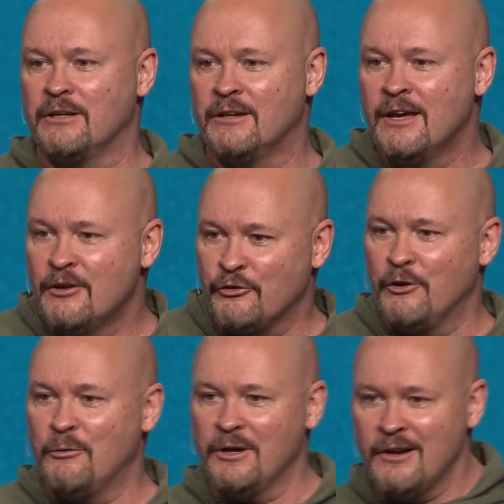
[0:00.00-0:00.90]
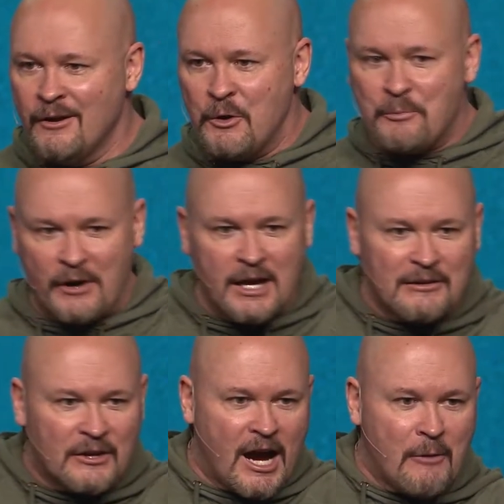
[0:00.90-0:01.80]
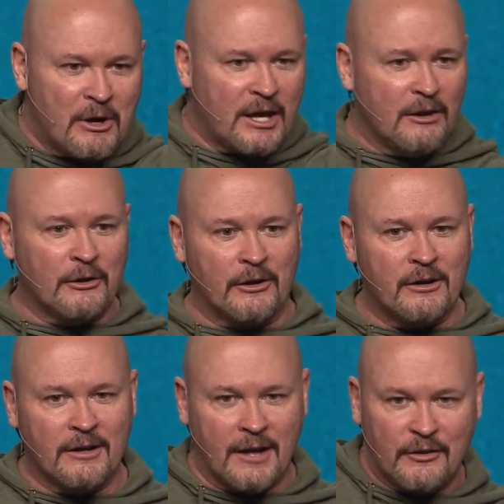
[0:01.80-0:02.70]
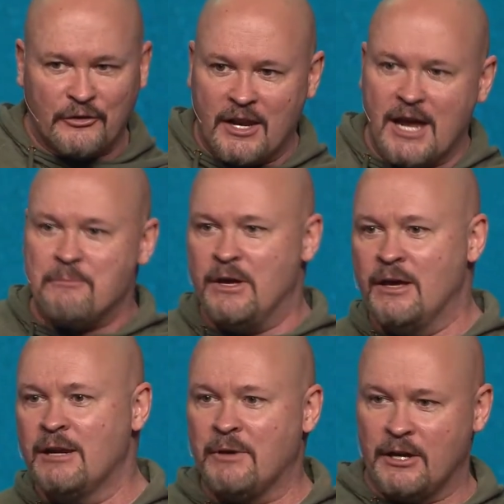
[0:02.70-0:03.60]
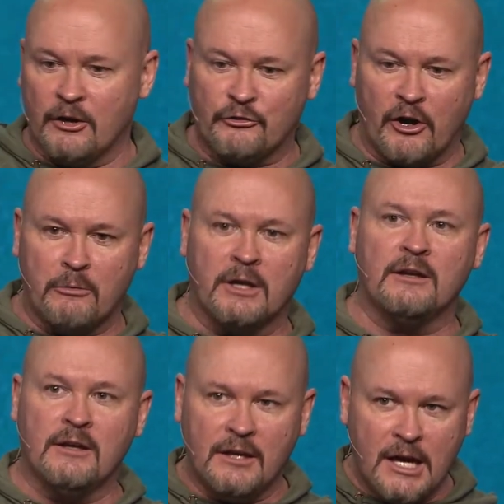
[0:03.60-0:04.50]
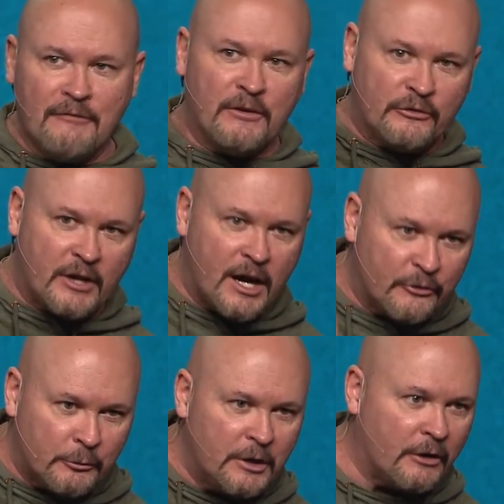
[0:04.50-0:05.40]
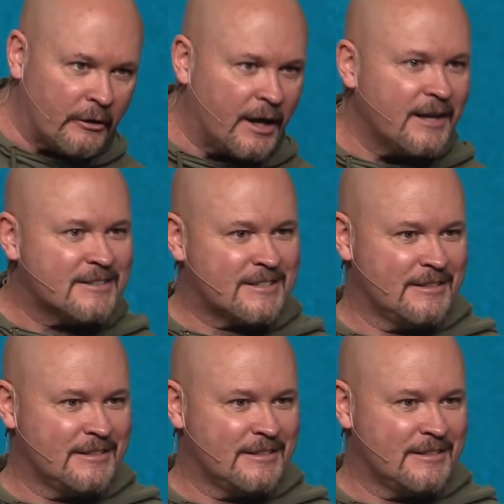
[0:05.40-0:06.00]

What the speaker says: And so we prayed that God would heal her. And I said, amen. And my youngest daughter went, if it's God's will, right?